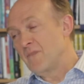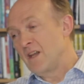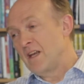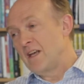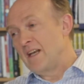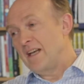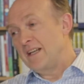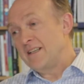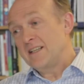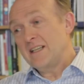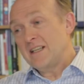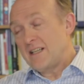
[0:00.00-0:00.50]

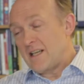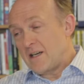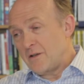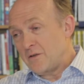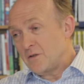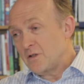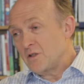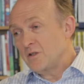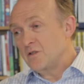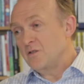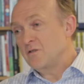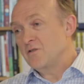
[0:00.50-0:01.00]
Indeed, how you
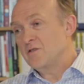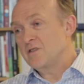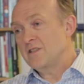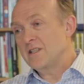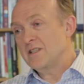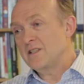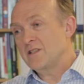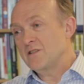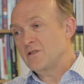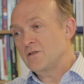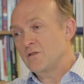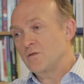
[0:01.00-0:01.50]
can use
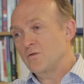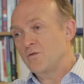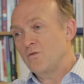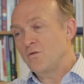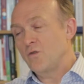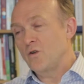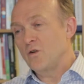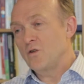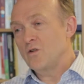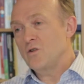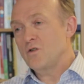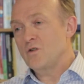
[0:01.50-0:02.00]
digital
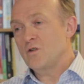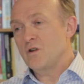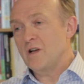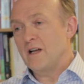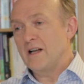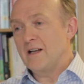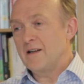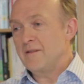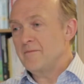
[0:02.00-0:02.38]
for